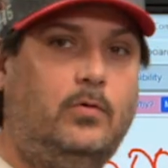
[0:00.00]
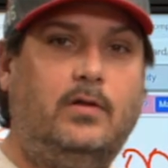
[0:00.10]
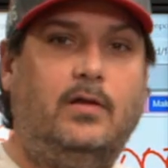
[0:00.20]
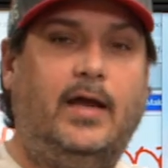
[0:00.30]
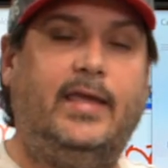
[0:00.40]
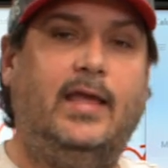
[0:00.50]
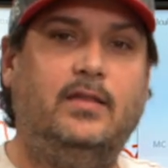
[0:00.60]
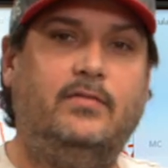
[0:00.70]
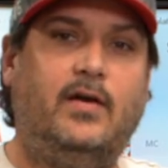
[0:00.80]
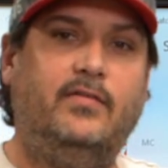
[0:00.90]
well, I can't
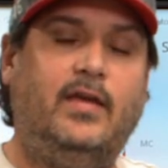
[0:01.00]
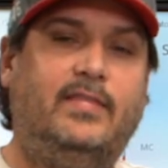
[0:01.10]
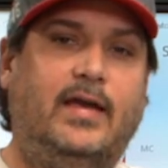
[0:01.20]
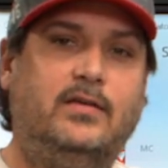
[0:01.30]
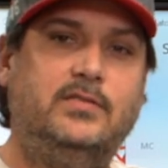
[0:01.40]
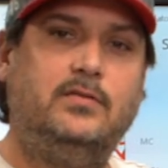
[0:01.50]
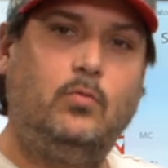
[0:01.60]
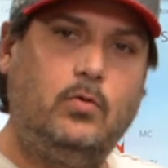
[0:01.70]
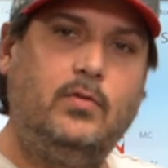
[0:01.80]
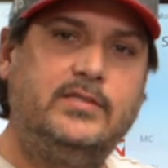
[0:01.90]
live off 8,000.
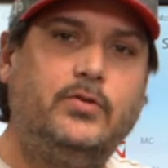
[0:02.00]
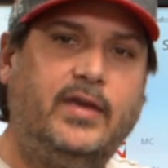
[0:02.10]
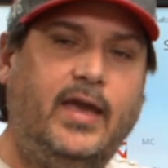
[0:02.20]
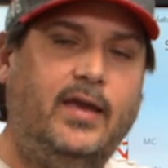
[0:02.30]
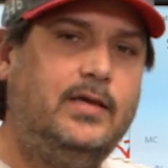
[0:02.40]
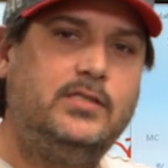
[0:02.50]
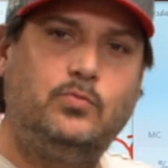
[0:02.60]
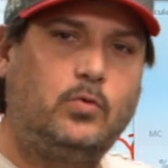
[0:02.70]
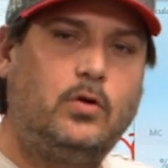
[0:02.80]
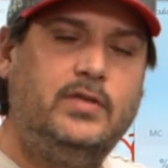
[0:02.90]
Well, that's okay because
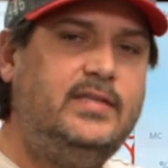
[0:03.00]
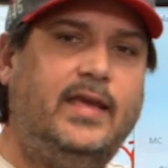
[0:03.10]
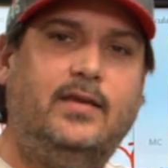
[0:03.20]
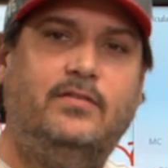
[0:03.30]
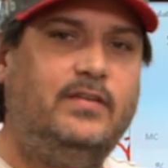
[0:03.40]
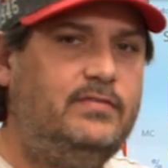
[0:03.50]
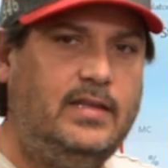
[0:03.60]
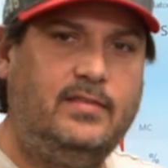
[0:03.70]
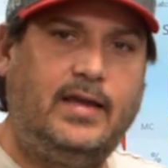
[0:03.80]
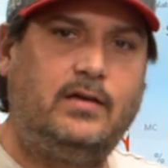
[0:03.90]
we're only taking
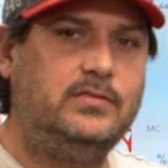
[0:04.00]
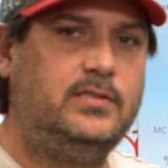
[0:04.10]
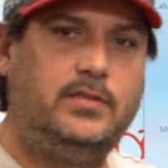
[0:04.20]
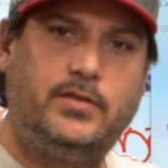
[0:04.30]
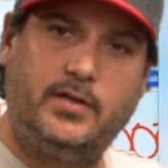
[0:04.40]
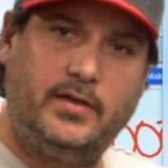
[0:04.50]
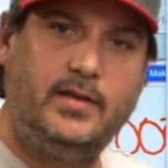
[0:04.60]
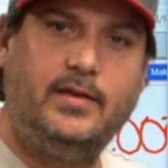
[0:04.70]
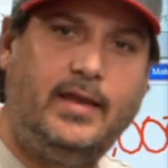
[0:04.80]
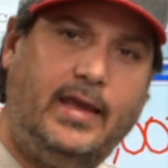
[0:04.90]
15,000 to turn it
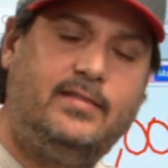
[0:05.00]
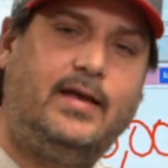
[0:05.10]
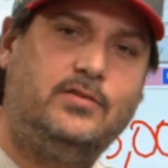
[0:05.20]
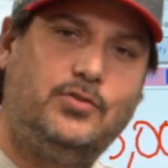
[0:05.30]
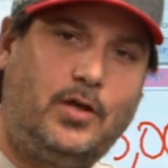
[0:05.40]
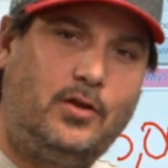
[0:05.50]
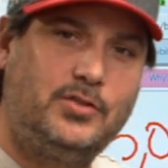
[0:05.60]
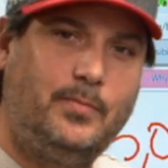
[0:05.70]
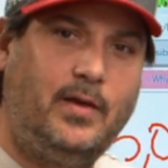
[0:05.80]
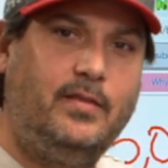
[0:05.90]
into $8,000
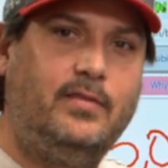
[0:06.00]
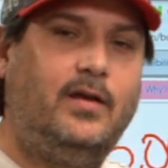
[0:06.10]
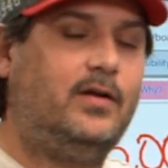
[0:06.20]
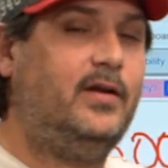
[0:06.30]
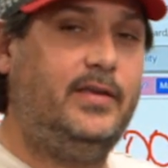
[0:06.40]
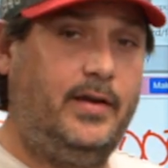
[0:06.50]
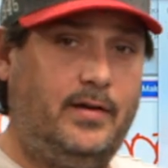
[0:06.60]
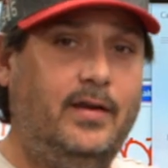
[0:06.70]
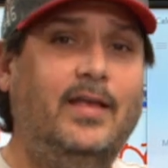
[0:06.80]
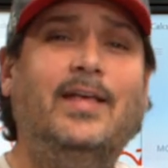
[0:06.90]
a month or a
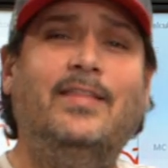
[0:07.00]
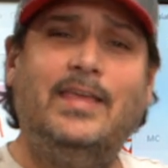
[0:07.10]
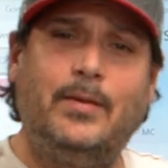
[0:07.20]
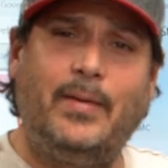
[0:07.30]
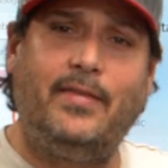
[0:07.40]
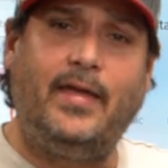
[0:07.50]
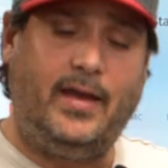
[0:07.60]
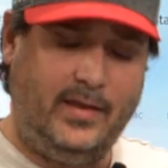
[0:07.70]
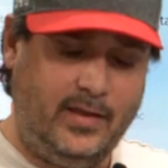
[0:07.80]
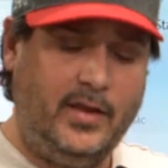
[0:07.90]
year. Think about
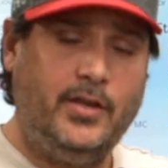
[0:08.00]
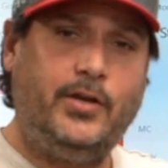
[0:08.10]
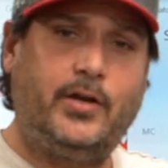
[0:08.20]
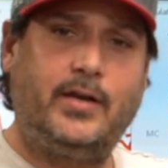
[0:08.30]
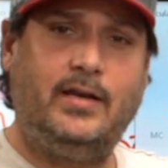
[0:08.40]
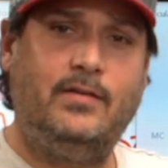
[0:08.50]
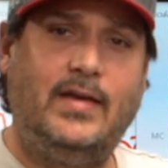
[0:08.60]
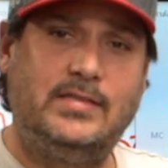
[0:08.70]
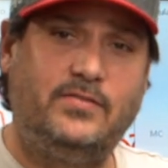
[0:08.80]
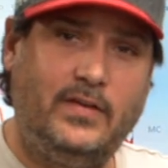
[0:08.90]
that. You're going to
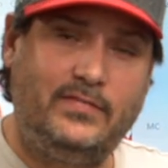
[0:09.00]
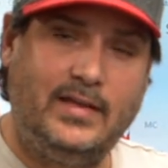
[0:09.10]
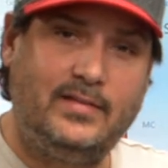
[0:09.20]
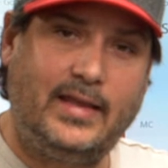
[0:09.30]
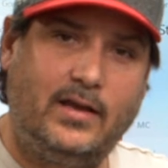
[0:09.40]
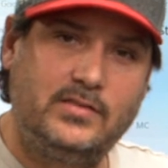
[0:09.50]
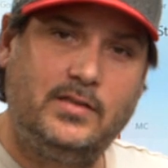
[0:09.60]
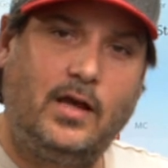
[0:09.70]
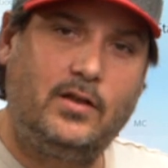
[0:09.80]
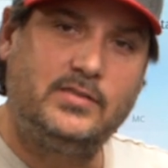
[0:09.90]
invest
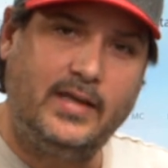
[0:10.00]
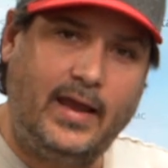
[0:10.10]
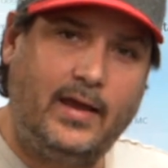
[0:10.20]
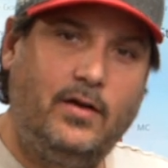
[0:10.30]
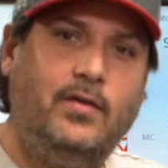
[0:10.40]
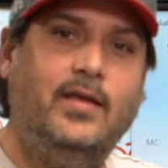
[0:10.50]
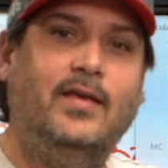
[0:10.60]
$15,000 now